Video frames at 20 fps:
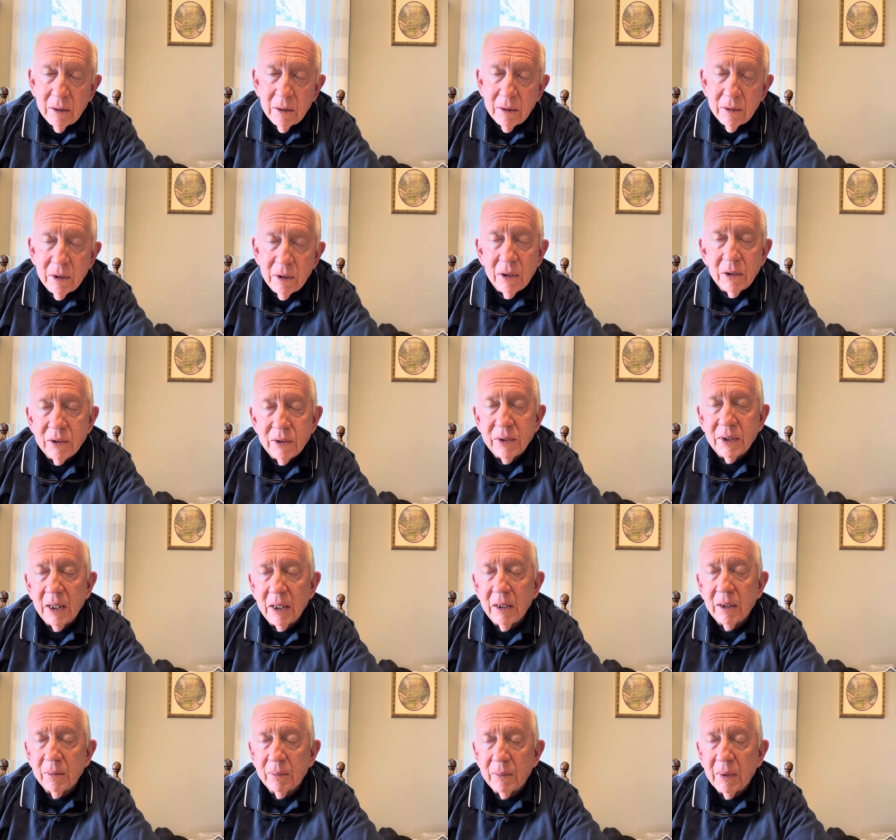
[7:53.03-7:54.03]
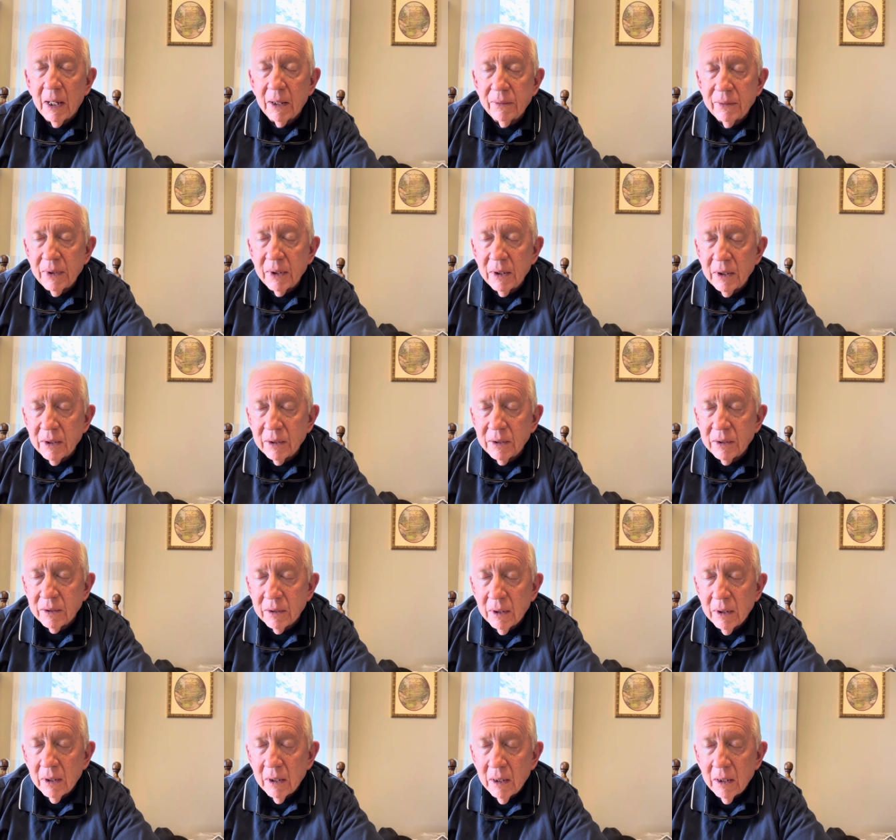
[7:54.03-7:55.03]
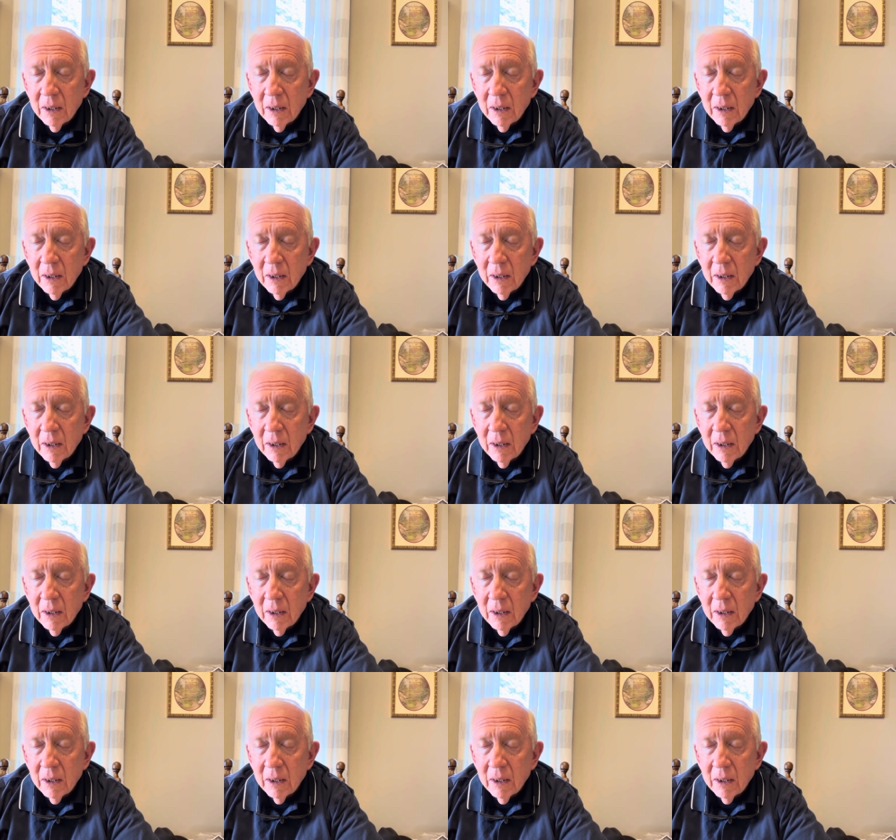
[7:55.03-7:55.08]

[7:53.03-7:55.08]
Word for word: Just think about this